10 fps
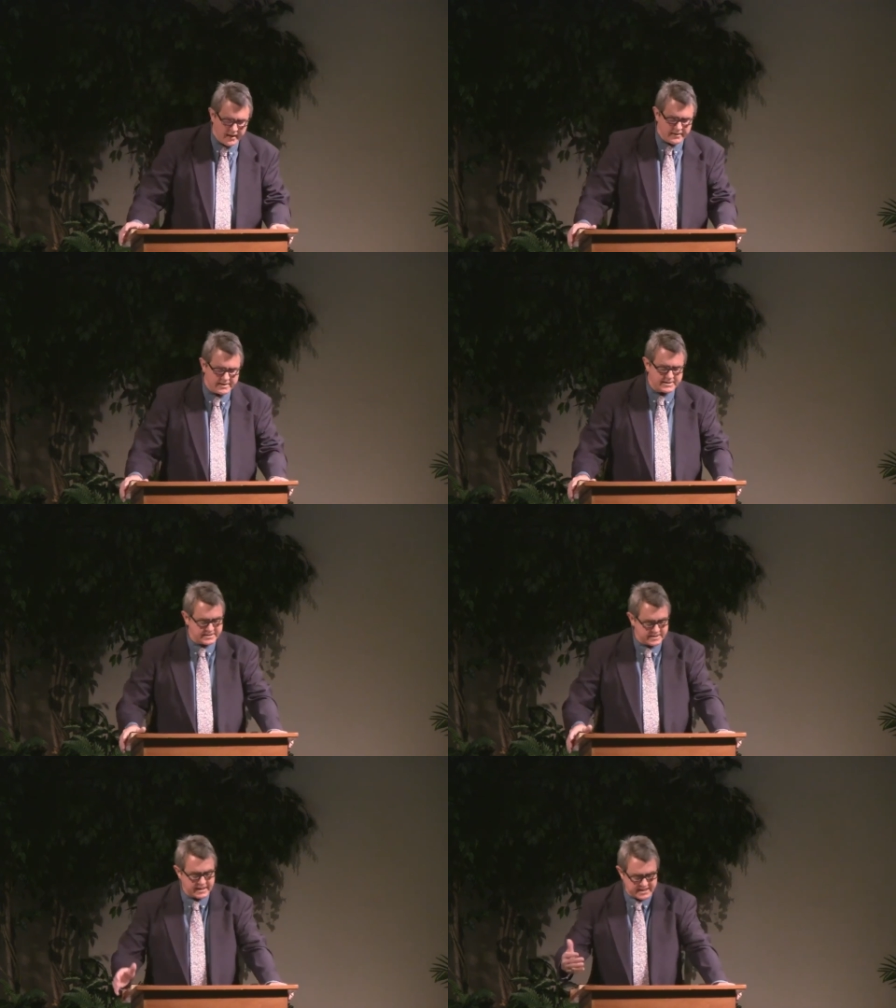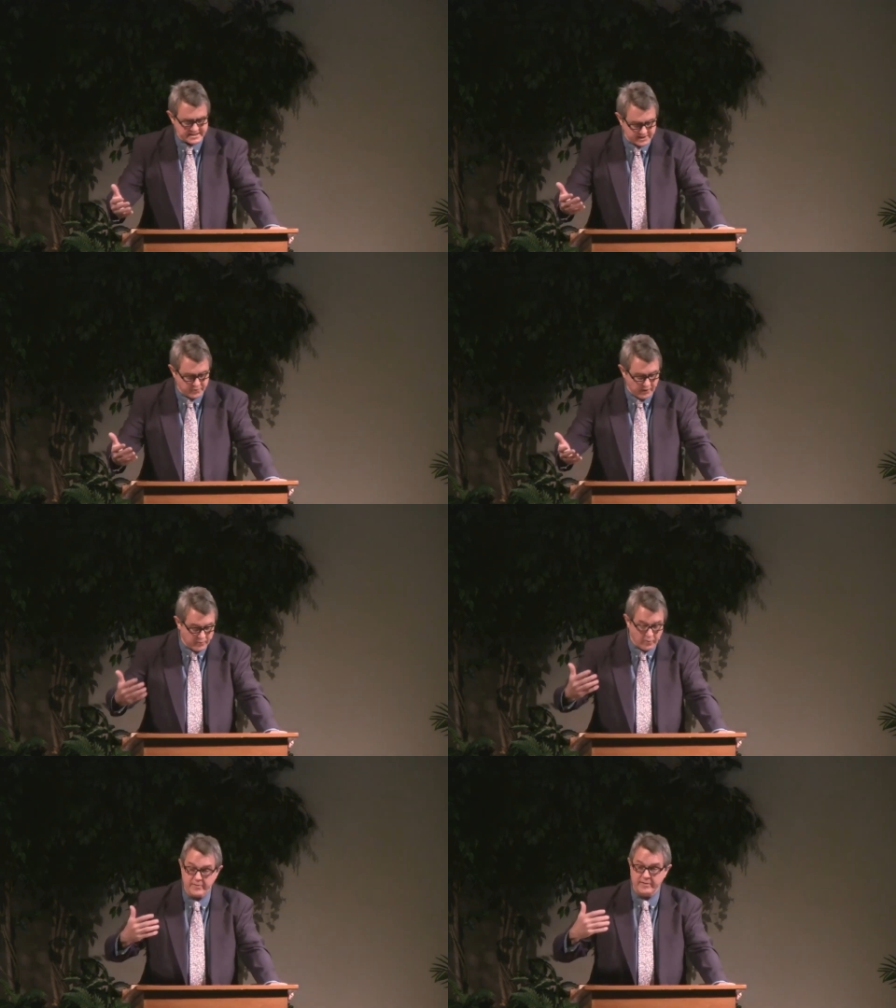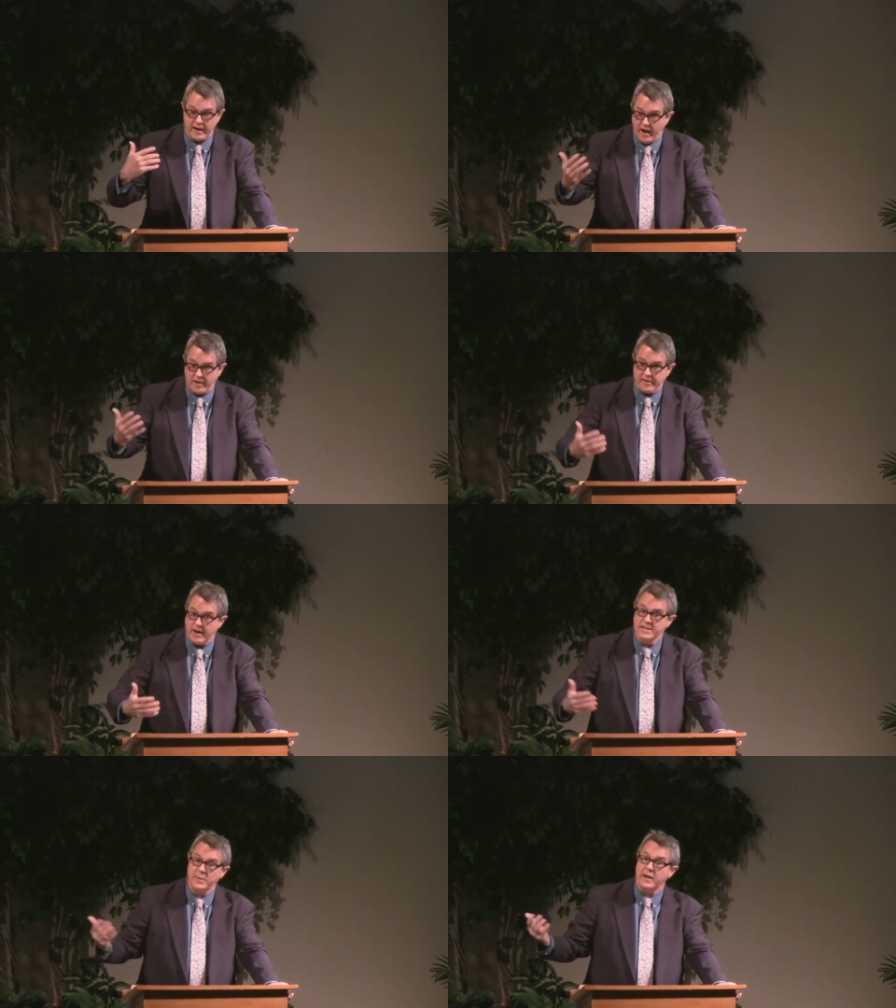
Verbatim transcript: This is, this is the Greek word diakonos.